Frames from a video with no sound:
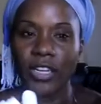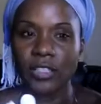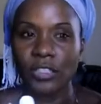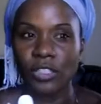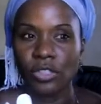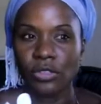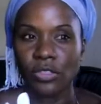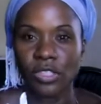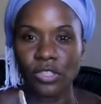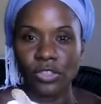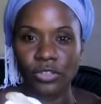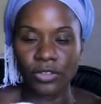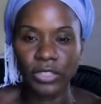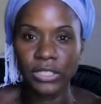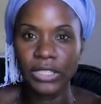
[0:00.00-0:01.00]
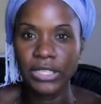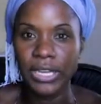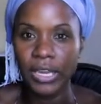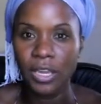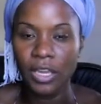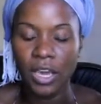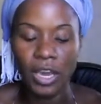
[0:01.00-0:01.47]
not to use this during the
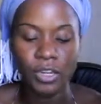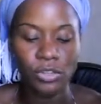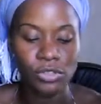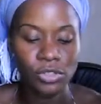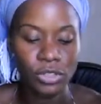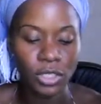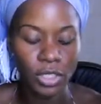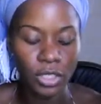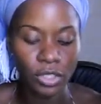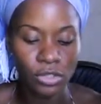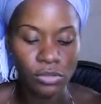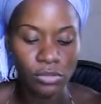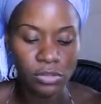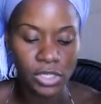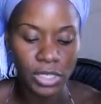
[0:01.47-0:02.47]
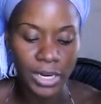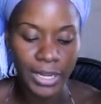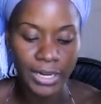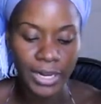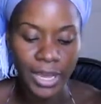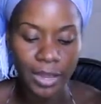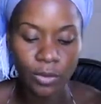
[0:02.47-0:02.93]
day. I usually use it
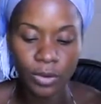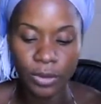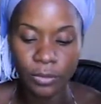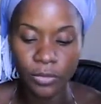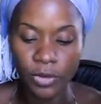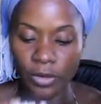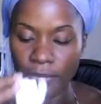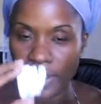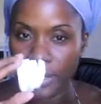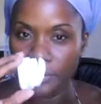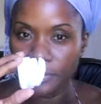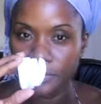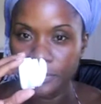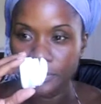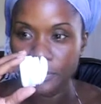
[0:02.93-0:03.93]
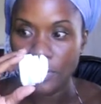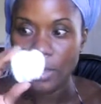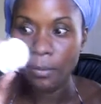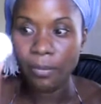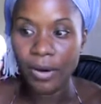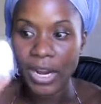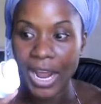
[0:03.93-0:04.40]
at night when I'm going to bed.
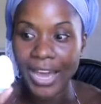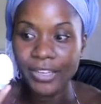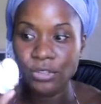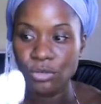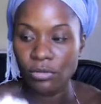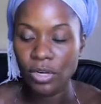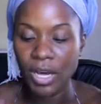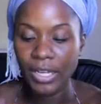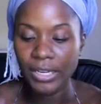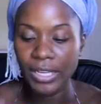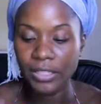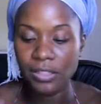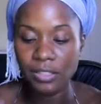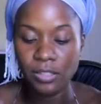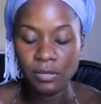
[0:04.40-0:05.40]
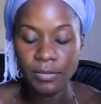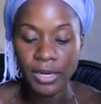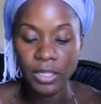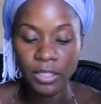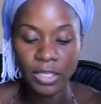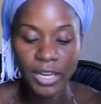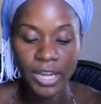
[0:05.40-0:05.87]
But I do not like the
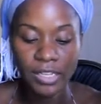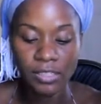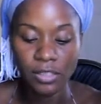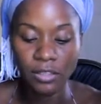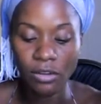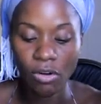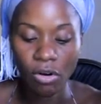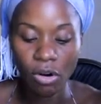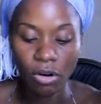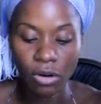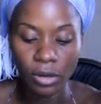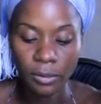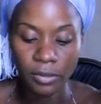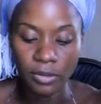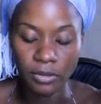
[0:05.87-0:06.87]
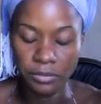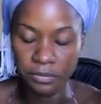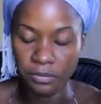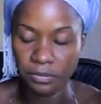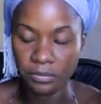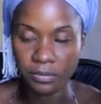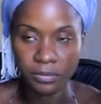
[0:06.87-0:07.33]
smell. It has a horrible
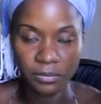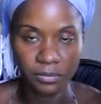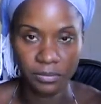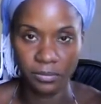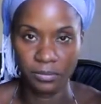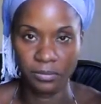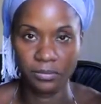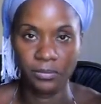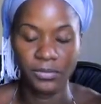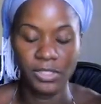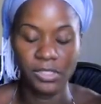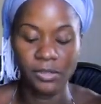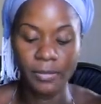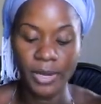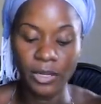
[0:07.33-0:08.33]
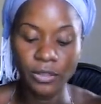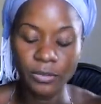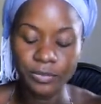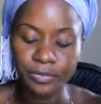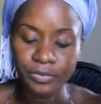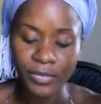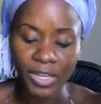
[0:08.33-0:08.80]
smell,
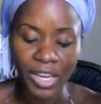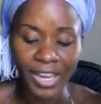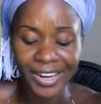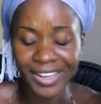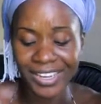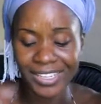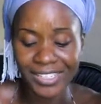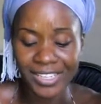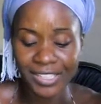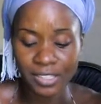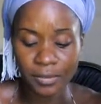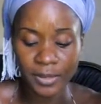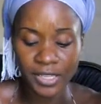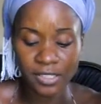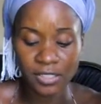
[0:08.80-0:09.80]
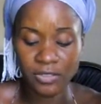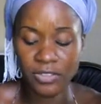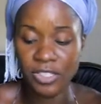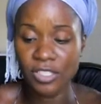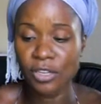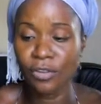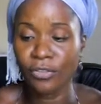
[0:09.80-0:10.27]
and I guess that's because of
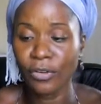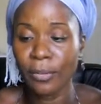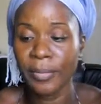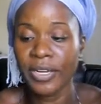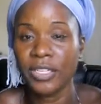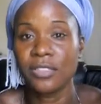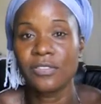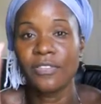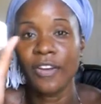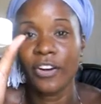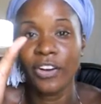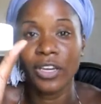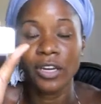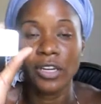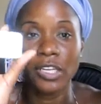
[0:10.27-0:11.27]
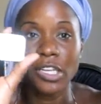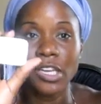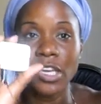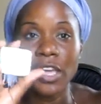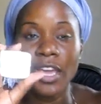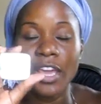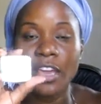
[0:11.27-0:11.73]
the sulfur, but it's very good
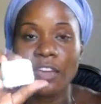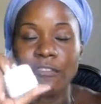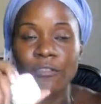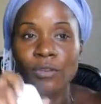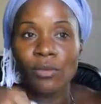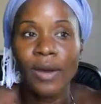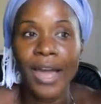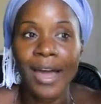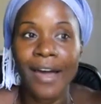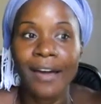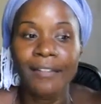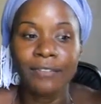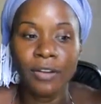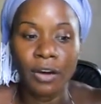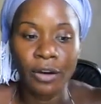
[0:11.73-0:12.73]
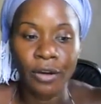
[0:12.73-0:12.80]
if you have